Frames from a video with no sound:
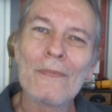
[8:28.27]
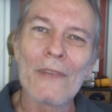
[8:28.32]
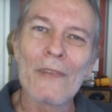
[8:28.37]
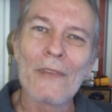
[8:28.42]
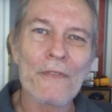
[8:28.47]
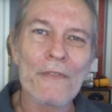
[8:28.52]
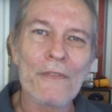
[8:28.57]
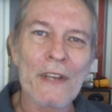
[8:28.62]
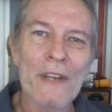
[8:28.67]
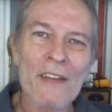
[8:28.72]

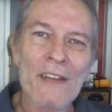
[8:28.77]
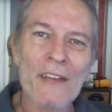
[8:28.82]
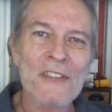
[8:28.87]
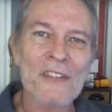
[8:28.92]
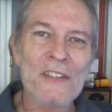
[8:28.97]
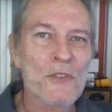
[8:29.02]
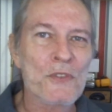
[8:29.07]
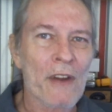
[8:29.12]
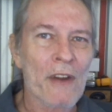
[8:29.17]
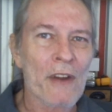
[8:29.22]
If you're not
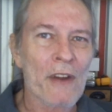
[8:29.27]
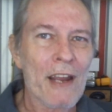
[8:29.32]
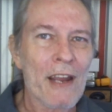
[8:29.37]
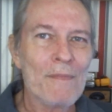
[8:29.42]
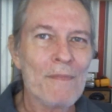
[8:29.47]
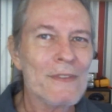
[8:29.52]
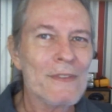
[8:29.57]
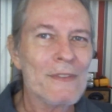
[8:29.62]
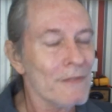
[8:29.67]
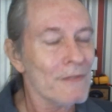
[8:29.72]

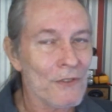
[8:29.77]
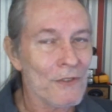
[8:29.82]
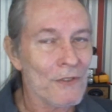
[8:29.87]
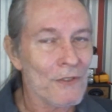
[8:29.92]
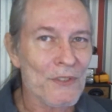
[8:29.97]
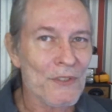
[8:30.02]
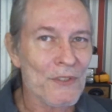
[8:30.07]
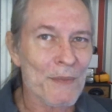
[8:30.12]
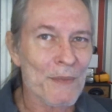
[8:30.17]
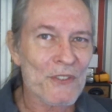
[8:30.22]
subscribed, do
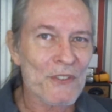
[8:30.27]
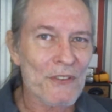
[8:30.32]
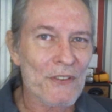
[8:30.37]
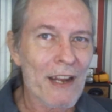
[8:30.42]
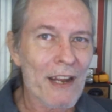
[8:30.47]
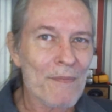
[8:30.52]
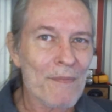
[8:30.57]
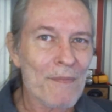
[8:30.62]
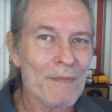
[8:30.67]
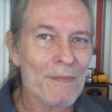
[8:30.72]

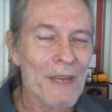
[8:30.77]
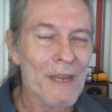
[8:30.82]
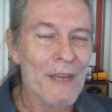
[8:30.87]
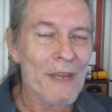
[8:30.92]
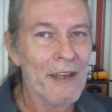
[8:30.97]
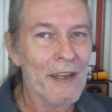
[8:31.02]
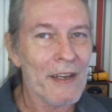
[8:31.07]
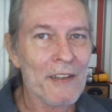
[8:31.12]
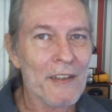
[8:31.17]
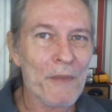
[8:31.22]
subscribe
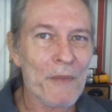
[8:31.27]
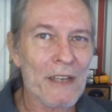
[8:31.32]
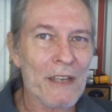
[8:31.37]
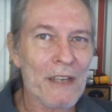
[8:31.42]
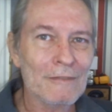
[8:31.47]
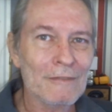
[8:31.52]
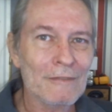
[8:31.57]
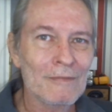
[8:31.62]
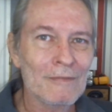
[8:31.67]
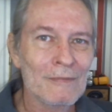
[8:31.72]
and hit the
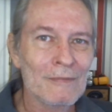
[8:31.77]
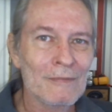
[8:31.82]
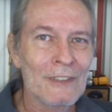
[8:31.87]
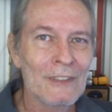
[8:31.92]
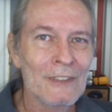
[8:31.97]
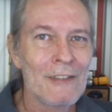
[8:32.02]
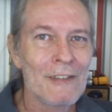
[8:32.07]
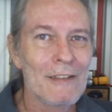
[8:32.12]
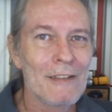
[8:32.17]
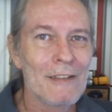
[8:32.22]
bell.
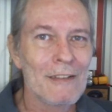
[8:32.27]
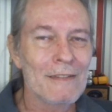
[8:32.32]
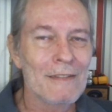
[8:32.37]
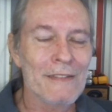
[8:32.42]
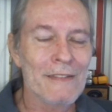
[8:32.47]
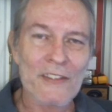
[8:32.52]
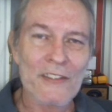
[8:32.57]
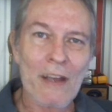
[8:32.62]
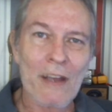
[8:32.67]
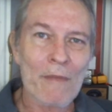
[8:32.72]

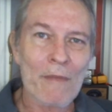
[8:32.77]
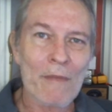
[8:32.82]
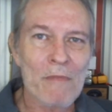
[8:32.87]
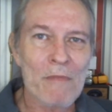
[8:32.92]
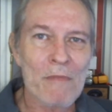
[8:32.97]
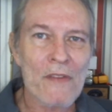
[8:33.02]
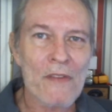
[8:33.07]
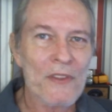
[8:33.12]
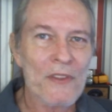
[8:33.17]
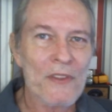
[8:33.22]
This coming
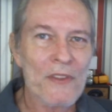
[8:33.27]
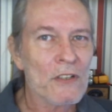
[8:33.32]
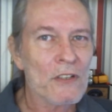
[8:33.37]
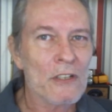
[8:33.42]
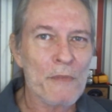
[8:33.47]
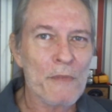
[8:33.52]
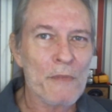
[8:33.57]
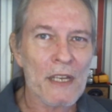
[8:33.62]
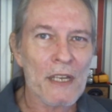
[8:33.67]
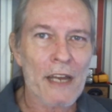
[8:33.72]
month there's going
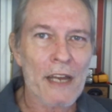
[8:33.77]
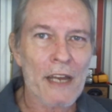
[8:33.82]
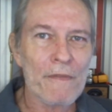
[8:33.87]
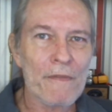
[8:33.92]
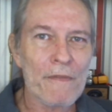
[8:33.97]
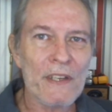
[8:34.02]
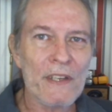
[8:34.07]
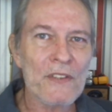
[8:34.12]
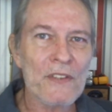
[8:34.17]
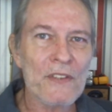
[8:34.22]
to be a lot
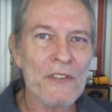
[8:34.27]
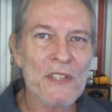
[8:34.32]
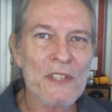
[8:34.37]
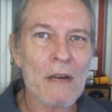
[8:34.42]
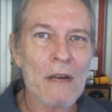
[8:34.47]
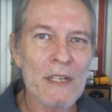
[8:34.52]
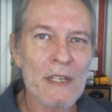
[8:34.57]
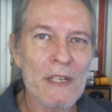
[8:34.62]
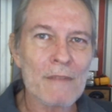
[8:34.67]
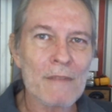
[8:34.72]
of videos
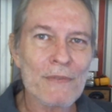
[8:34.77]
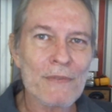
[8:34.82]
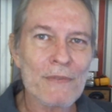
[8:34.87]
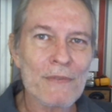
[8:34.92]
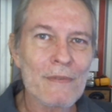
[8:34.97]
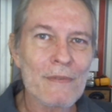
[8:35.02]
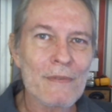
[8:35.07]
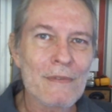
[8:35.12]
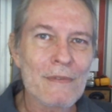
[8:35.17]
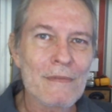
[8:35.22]
coming up,
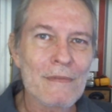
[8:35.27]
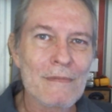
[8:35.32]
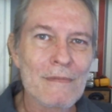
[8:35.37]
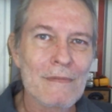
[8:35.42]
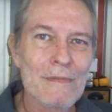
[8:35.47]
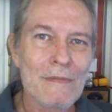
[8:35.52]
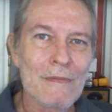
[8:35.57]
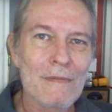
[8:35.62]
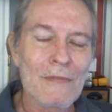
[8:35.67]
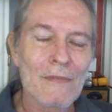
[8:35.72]

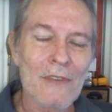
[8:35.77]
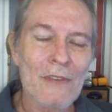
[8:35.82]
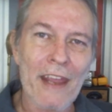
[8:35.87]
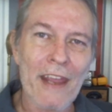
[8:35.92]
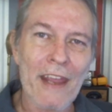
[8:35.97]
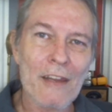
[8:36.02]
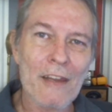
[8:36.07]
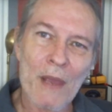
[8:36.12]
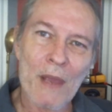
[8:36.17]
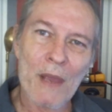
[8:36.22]

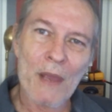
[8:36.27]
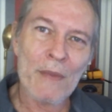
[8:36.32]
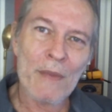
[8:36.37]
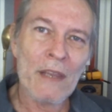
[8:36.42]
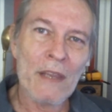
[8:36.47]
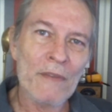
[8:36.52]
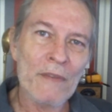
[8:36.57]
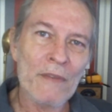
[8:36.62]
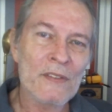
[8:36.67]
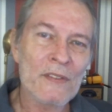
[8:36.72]
and maybe
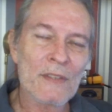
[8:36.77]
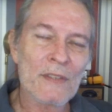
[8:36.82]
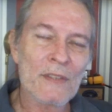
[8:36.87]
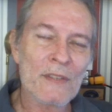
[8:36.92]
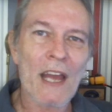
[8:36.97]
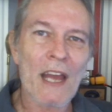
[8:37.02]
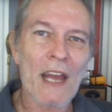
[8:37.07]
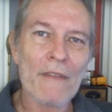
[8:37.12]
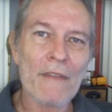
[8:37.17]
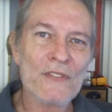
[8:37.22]
even some
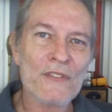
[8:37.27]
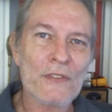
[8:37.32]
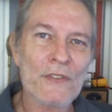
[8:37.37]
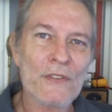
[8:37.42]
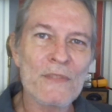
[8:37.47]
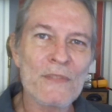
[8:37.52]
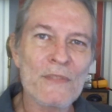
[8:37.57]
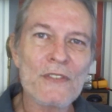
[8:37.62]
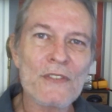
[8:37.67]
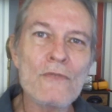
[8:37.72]
live
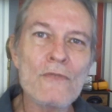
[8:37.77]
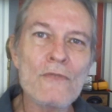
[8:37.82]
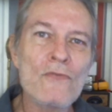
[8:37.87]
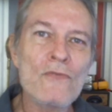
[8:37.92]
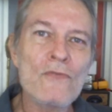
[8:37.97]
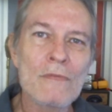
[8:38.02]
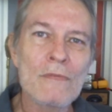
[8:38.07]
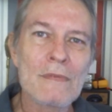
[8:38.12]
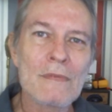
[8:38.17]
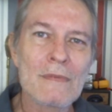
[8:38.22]
streams
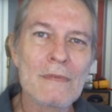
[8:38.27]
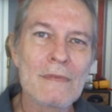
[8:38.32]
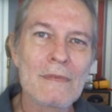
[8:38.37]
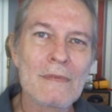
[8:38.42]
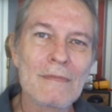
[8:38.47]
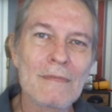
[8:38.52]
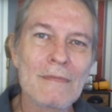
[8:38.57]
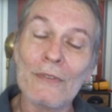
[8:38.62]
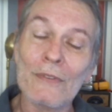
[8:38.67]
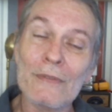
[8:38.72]
too.
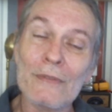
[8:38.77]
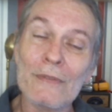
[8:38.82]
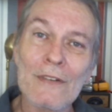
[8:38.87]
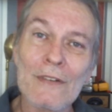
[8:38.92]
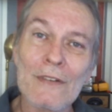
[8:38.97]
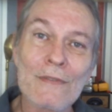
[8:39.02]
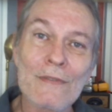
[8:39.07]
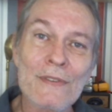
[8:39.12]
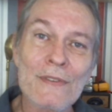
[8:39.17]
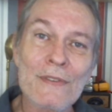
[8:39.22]
Who
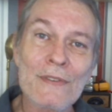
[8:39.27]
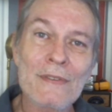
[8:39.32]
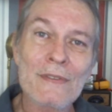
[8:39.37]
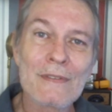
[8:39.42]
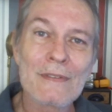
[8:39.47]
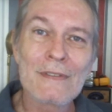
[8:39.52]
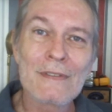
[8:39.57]
knows?